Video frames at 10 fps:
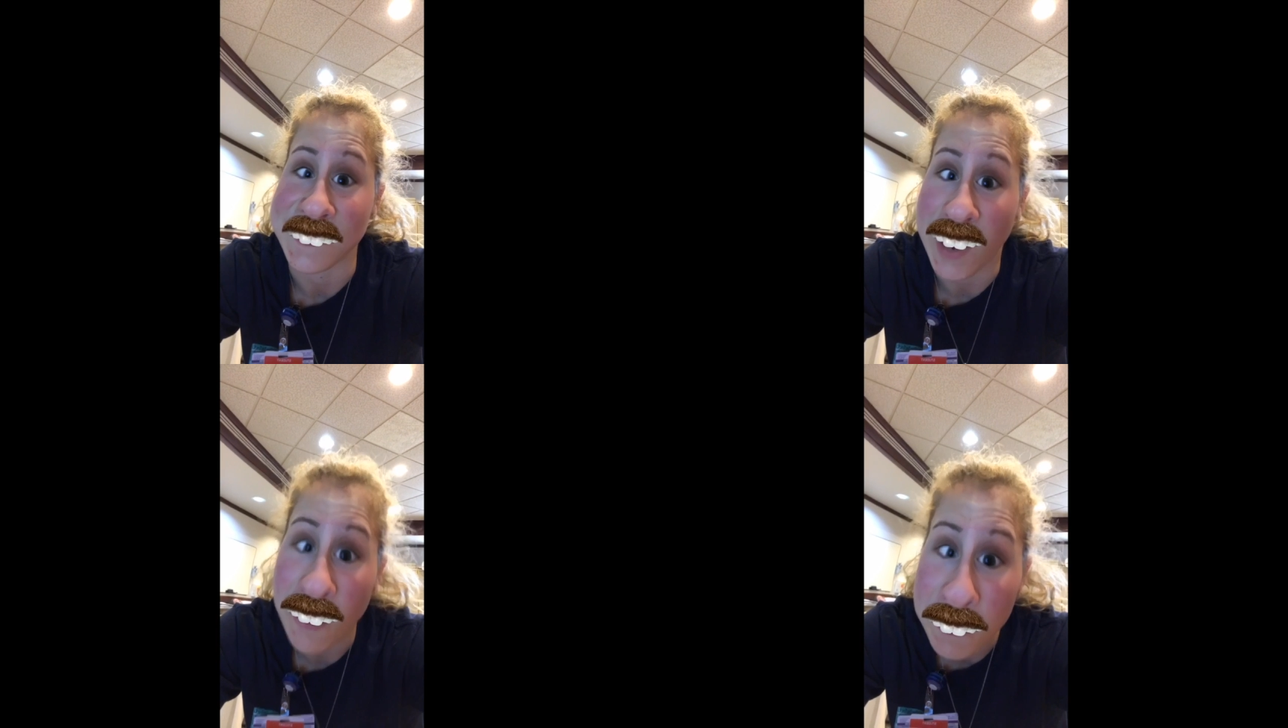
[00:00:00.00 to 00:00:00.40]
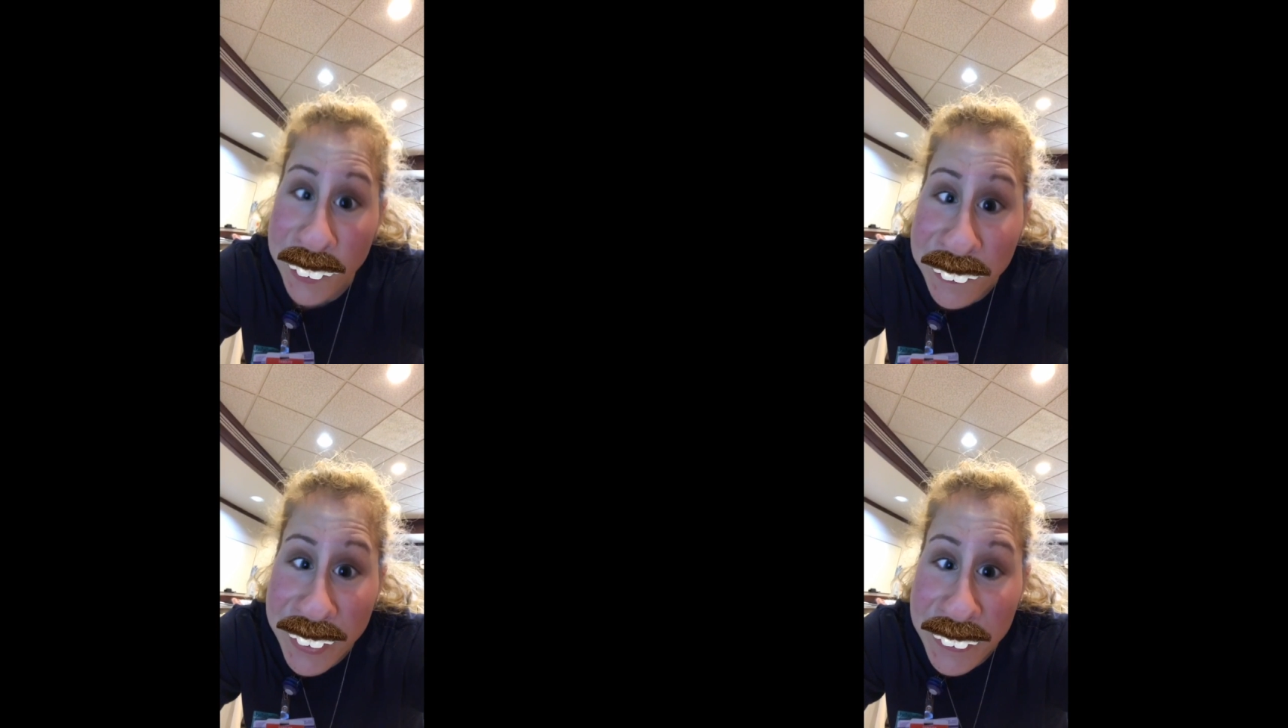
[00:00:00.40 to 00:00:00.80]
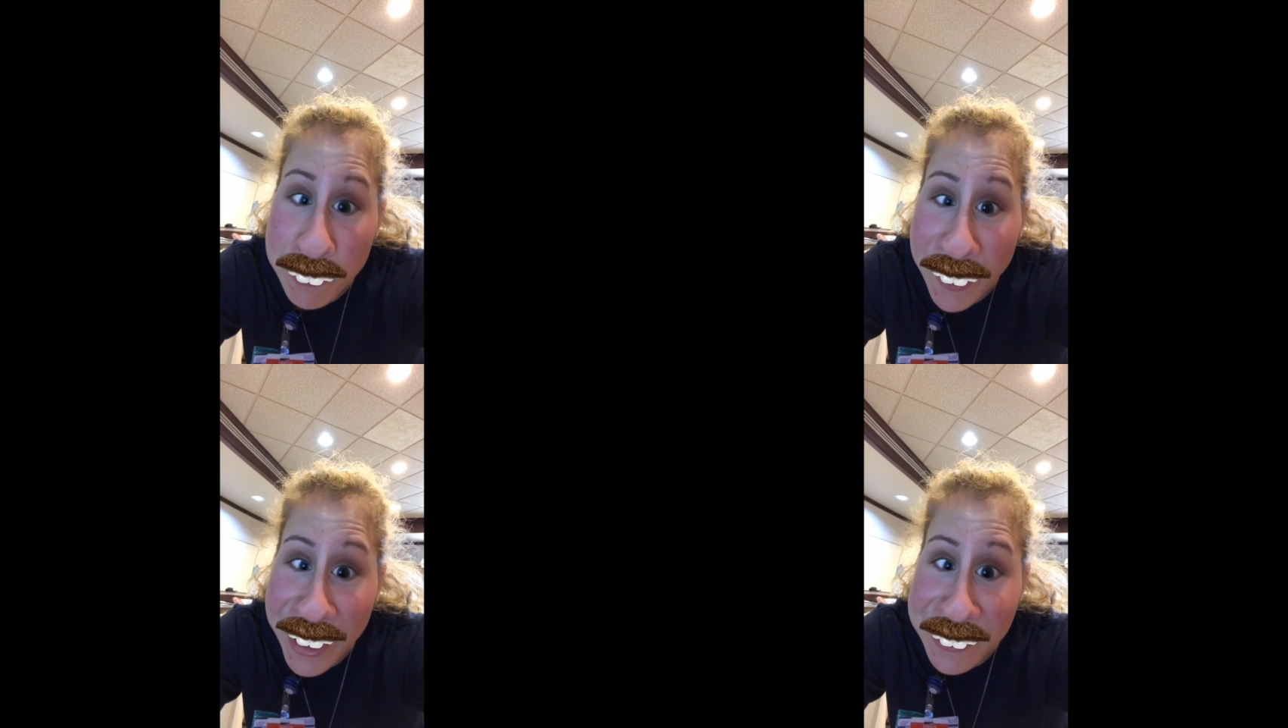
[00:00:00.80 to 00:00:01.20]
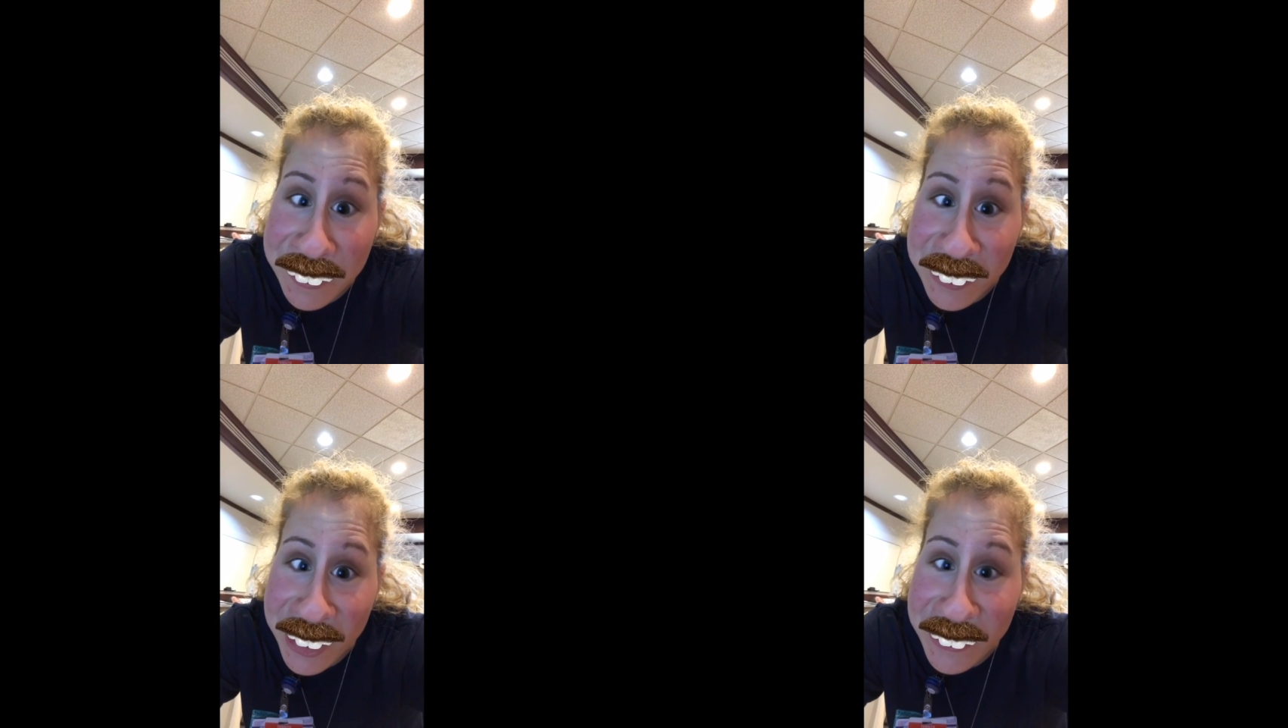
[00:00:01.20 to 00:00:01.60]
don't move those
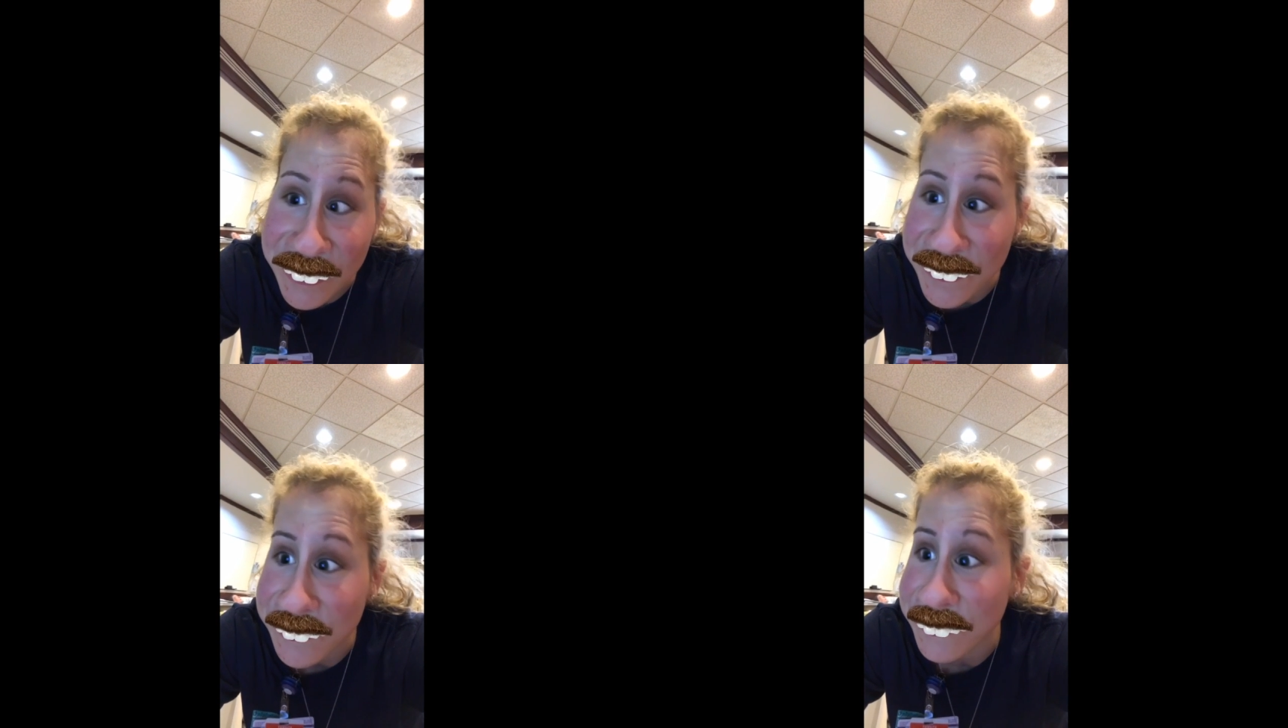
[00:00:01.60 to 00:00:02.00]
bandages,